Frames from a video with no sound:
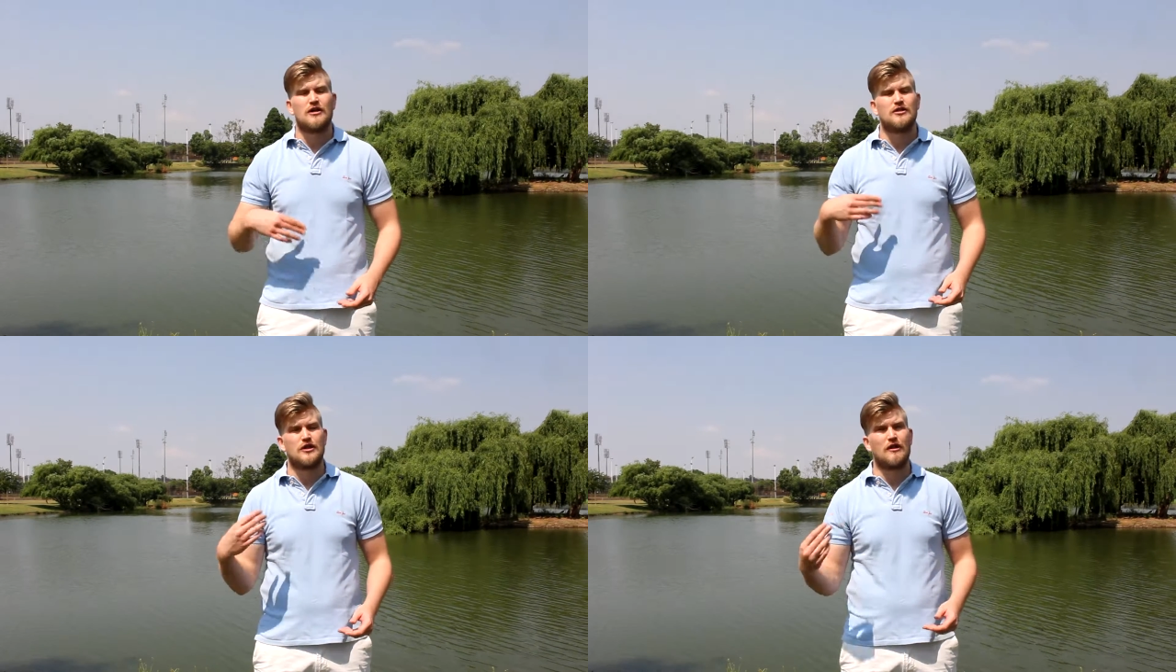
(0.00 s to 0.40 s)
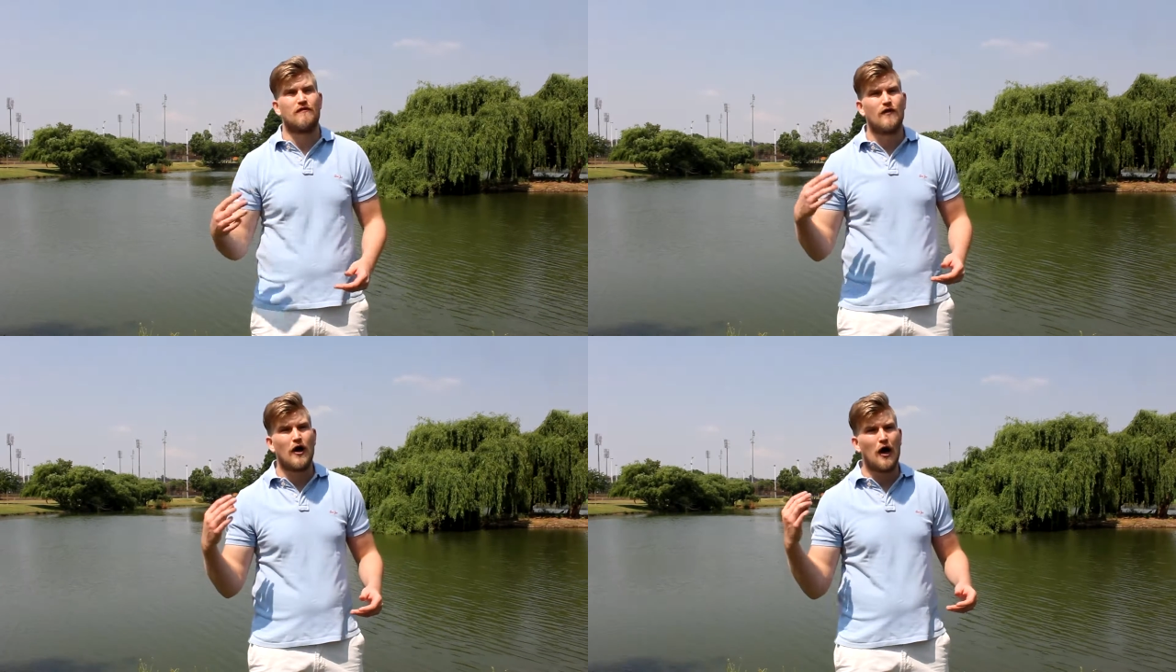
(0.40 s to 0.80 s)
to the
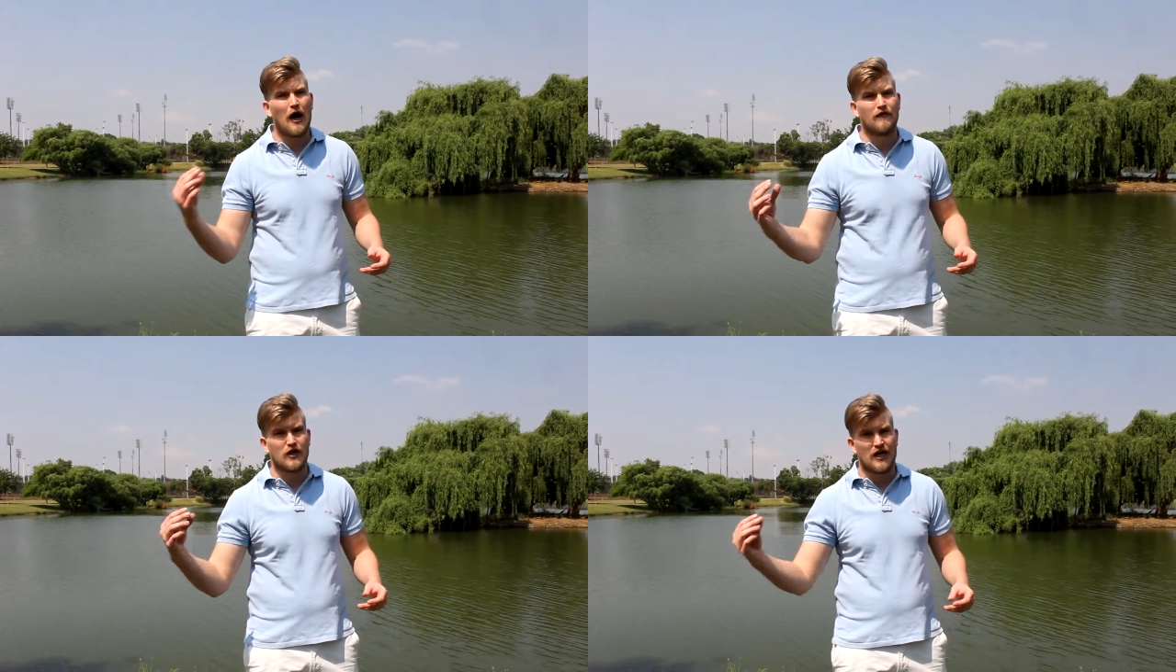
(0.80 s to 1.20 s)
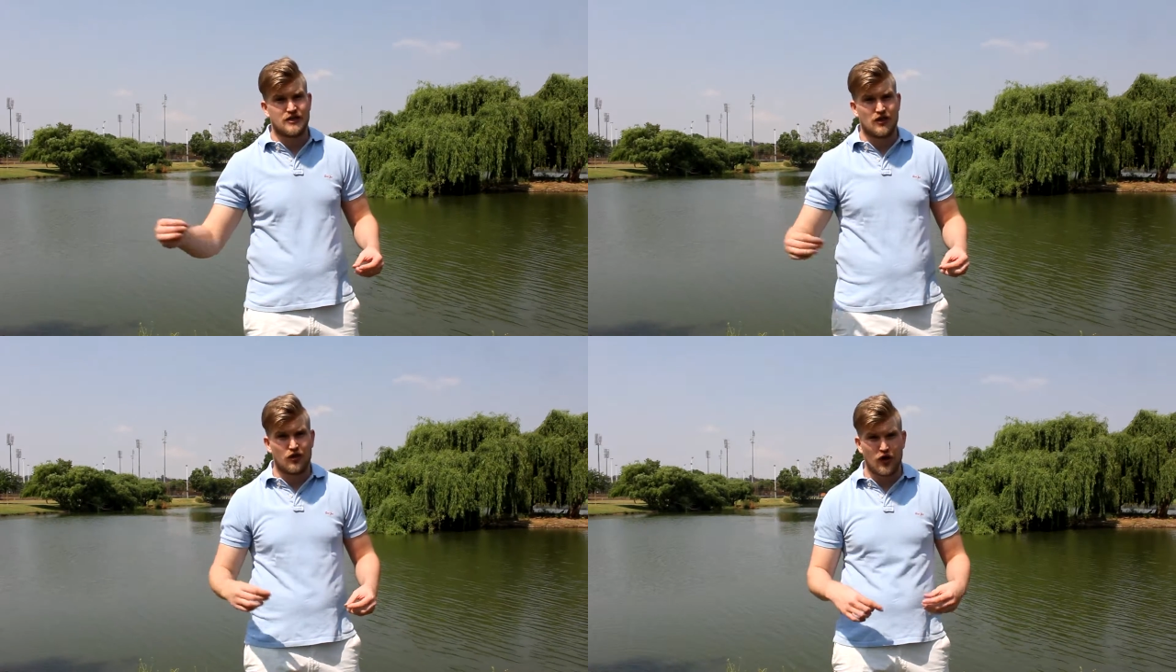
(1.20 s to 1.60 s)
flow of
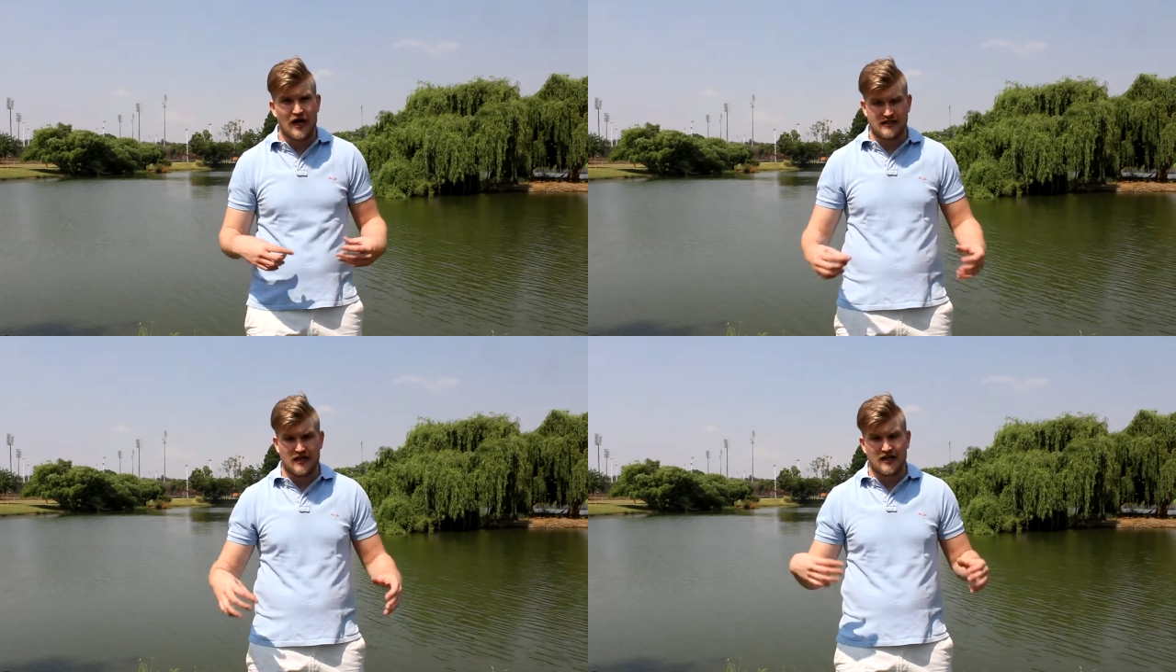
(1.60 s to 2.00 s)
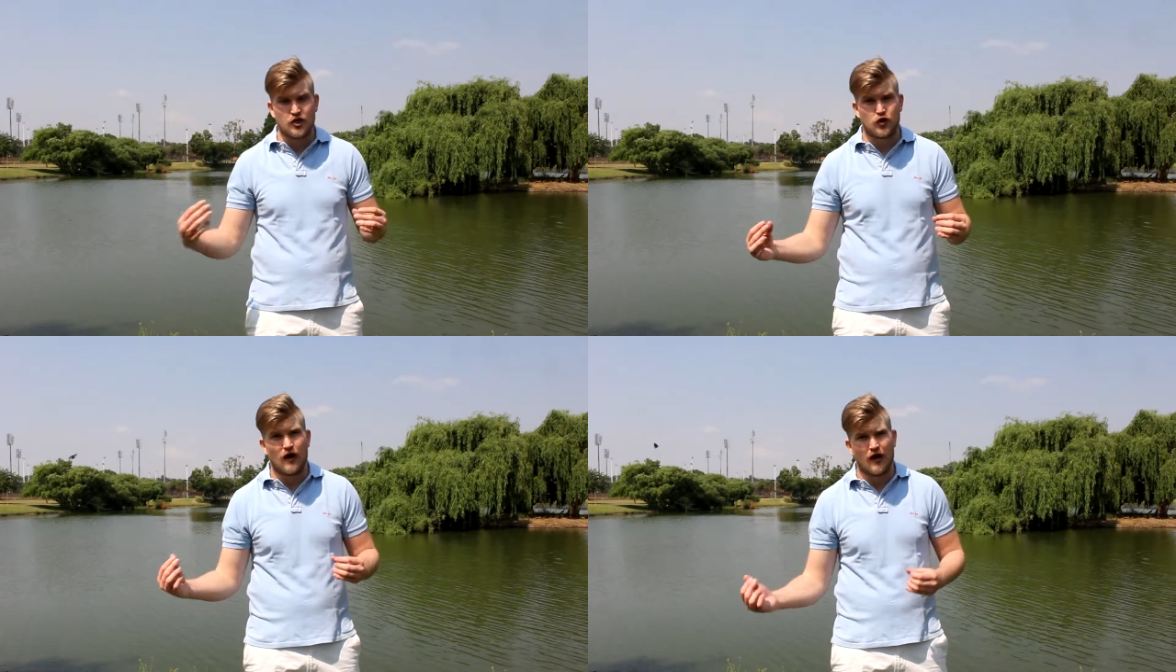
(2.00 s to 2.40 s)
data throughout the
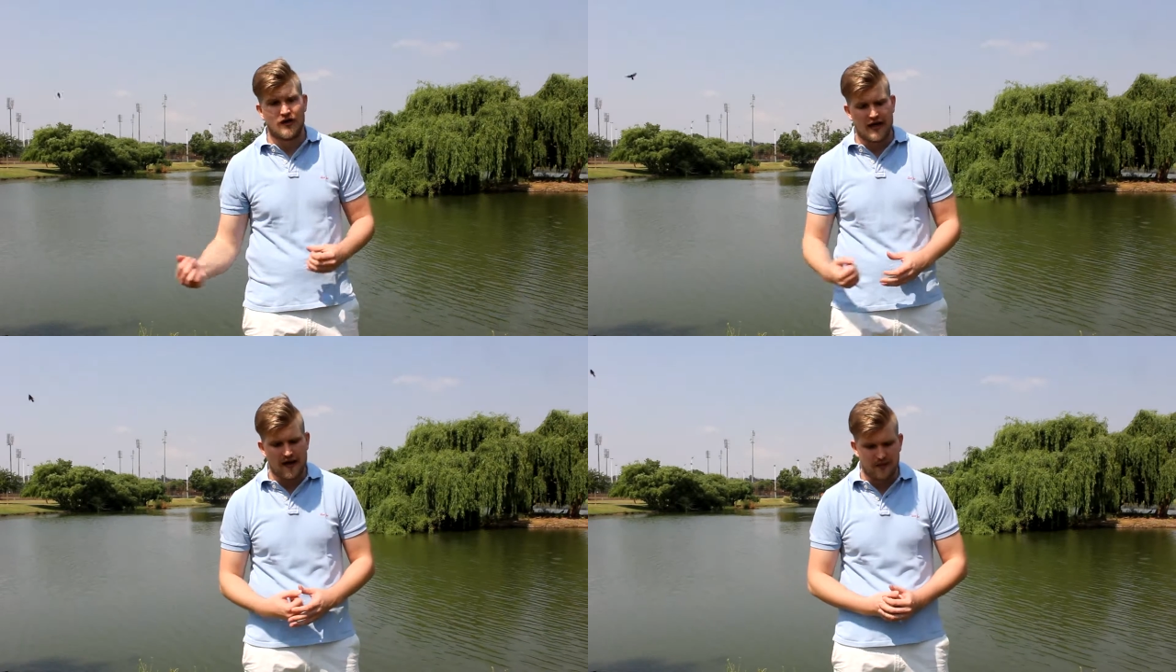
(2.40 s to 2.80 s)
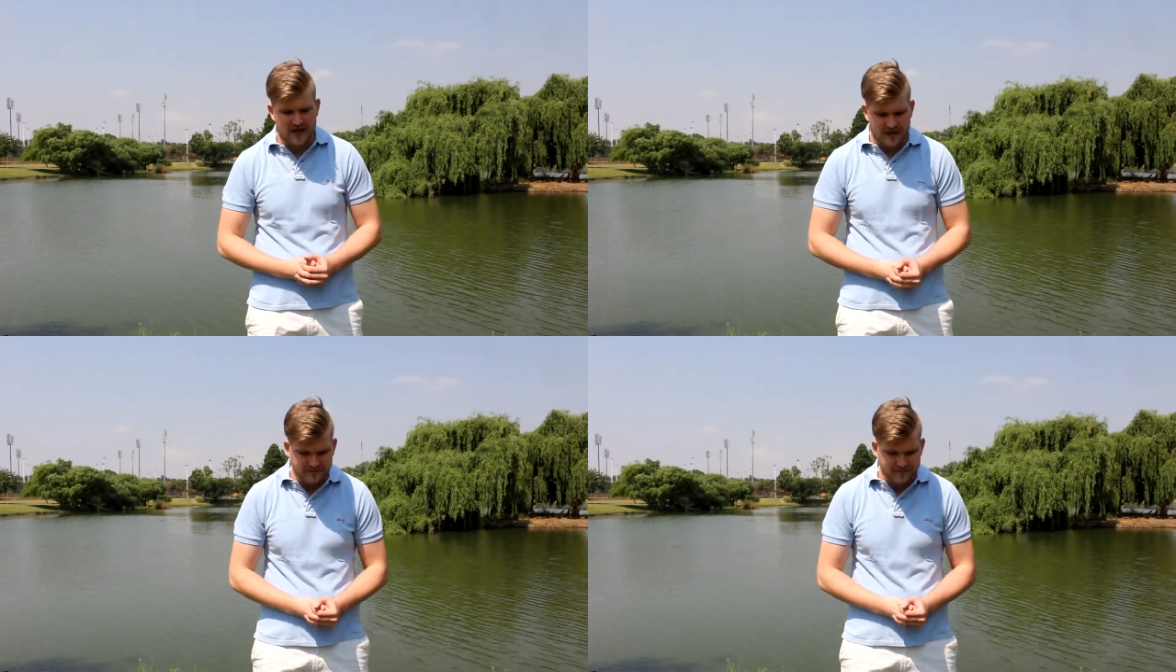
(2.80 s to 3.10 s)
history of the company.